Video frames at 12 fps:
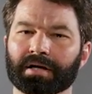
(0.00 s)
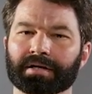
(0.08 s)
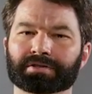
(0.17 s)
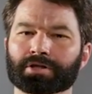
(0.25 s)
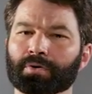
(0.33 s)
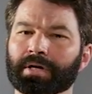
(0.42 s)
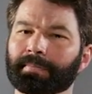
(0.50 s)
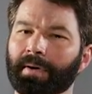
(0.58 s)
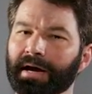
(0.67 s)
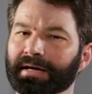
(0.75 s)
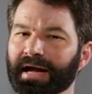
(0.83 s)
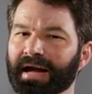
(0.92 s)
and so he
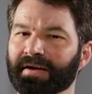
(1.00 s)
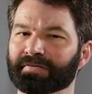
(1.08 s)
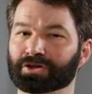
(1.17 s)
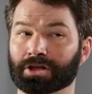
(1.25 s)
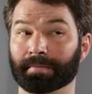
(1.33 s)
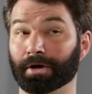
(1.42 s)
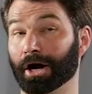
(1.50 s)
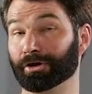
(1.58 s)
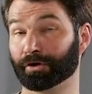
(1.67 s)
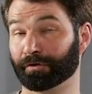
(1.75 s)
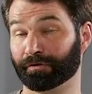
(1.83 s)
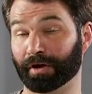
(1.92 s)
might have some
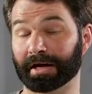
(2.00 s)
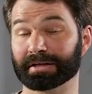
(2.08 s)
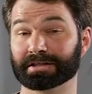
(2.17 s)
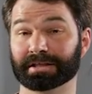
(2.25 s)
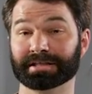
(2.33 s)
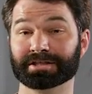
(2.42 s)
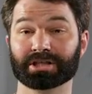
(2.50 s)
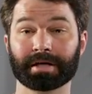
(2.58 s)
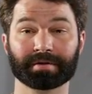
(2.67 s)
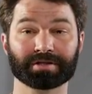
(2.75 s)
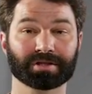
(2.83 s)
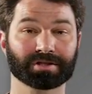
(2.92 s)
other fate in
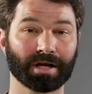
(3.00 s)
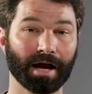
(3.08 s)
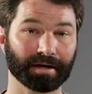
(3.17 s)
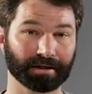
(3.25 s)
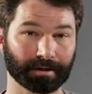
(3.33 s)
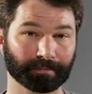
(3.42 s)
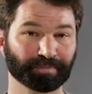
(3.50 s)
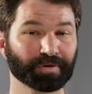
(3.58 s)
Demon Society.